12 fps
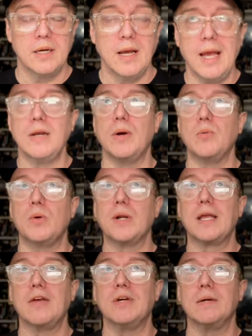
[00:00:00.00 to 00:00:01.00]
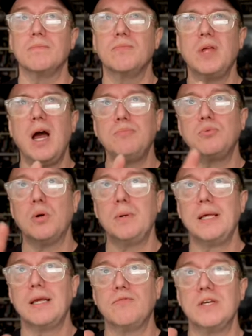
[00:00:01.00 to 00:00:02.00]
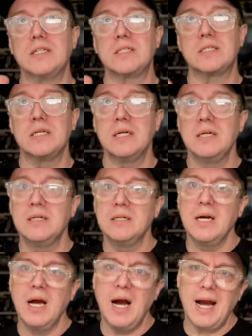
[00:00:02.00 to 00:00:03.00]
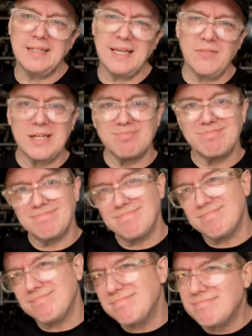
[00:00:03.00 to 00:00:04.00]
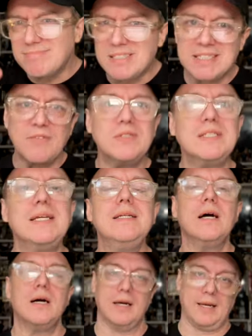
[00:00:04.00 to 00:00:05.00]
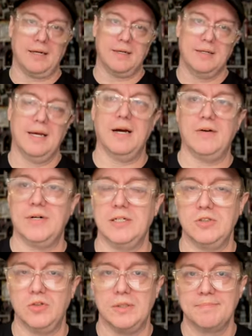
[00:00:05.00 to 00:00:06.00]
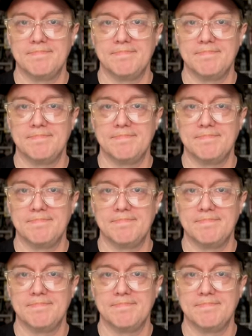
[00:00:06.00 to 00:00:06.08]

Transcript: Anyway, what would I give it? I'd probably give this, I'd give it 79 out of 100.